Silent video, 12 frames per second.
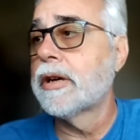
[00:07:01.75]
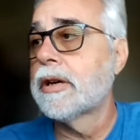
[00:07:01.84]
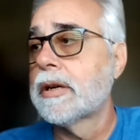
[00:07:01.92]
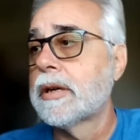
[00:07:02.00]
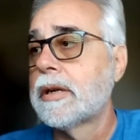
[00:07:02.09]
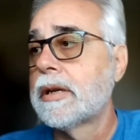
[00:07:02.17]
I'm
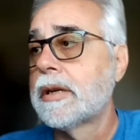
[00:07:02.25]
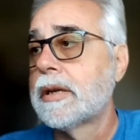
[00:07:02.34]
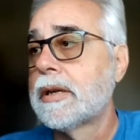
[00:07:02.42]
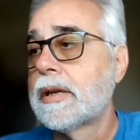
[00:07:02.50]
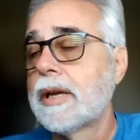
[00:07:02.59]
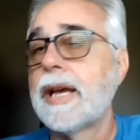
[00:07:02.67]
Brian
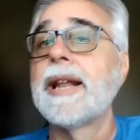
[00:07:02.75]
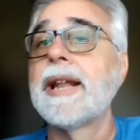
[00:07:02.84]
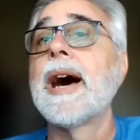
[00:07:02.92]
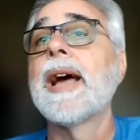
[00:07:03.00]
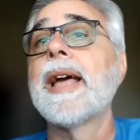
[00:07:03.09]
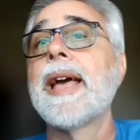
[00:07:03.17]
LeBlanc,
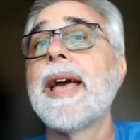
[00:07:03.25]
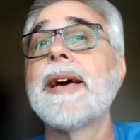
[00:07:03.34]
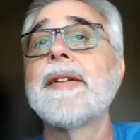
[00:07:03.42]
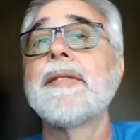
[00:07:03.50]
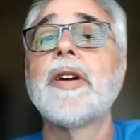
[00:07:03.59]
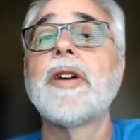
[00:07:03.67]

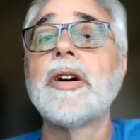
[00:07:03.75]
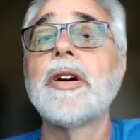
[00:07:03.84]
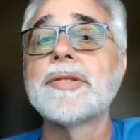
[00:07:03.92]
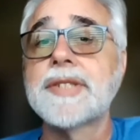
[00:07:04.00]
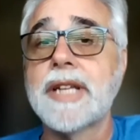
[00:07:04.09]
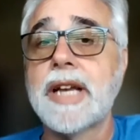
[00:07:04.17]
and
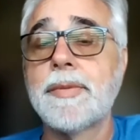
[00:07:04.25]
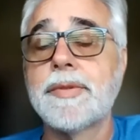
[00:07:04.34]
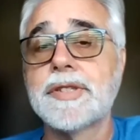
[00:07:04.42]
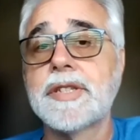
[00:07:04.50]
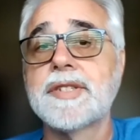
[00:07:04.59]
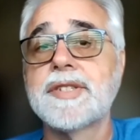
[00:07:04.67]
I have
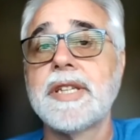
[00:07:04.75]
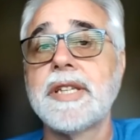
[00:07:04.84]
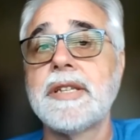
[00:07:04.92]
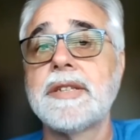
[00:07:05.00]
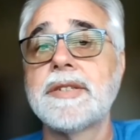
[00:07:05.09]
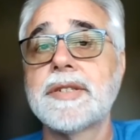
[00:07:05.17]

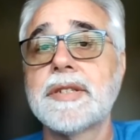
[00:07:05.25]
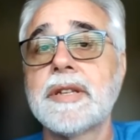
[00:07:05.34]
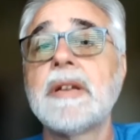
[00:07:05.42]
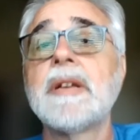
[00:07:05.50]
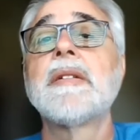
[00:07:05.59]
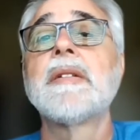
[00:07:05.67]
Alzheimer's
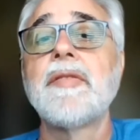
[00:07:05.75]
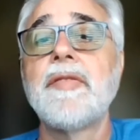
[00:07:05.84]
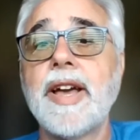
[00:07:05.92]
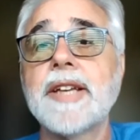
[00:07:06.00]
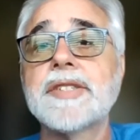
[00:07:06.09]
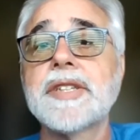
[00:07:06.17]
disease,
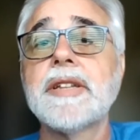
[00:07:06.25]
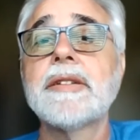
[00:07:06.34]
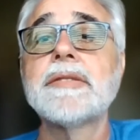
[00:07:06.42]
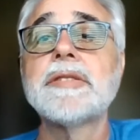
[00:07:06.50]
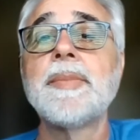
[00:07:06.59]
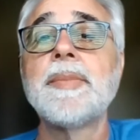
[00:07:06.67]

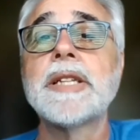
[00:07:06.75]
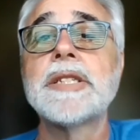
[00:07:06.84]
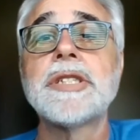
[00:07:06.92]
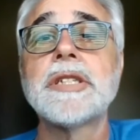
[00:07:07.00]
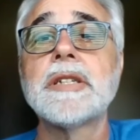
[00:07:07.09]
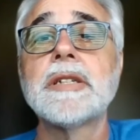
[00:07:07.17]

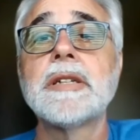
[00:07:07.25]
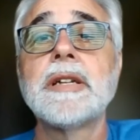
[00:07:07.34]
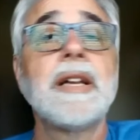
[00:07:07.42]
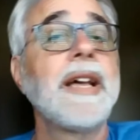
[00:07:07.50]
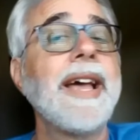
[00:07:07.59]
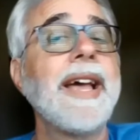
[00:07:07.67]
vascular
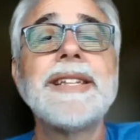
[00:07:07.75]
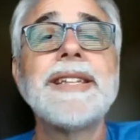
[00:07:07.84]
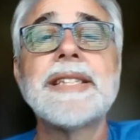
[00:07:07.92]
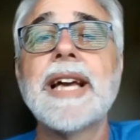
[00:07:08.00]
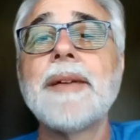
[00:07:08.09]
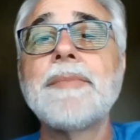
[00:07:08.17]
dementia,
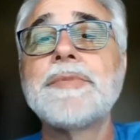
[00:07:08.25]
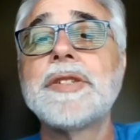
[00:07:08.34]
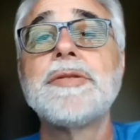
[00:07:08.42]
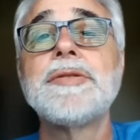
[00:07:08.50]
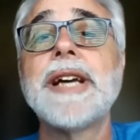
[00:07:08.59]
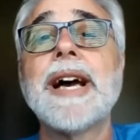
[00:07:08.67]

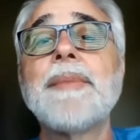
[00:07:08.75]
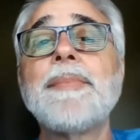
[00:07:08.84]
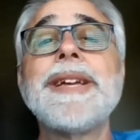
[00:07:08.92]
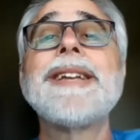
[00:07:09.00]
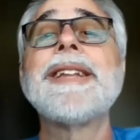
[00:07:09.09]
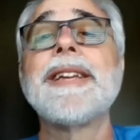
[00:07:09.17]
and
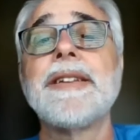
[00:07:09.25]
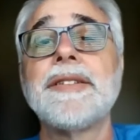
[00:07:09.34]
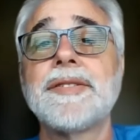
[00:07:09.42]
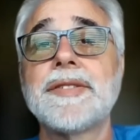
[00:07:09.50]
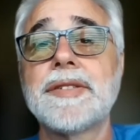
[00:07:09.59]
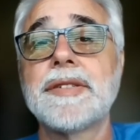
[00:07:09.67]
type 2
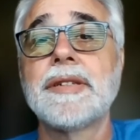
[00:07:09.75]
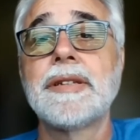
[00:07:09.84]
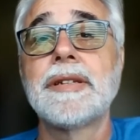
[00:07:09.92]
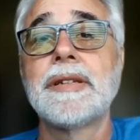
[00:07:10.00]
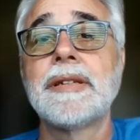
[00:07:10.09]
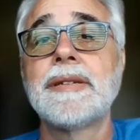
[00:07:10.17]

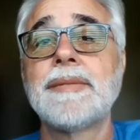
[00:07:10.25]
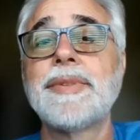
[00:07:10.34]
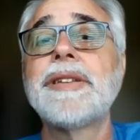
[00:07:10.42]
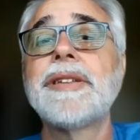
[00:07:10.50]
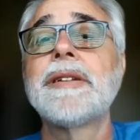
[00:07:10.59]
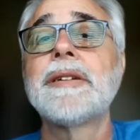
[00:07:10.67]
diabetes.
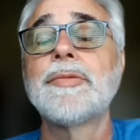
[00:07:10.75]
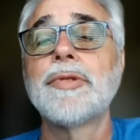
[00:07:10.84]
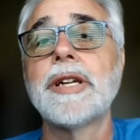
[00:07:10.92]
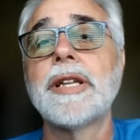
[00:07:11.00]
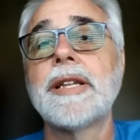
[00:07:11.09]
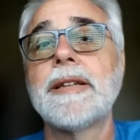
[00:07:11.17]

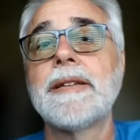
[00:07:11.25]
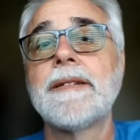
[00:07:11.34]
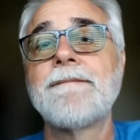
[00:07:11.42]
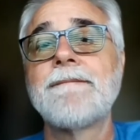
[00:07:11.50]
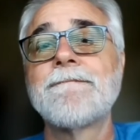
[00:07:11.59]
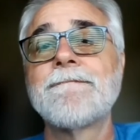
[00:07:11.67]
But you
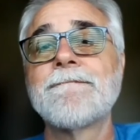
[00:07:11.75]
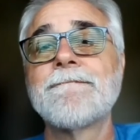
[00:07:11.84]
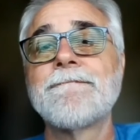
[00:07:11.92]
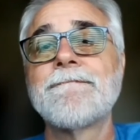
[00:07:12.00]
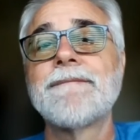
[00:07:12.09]
know what?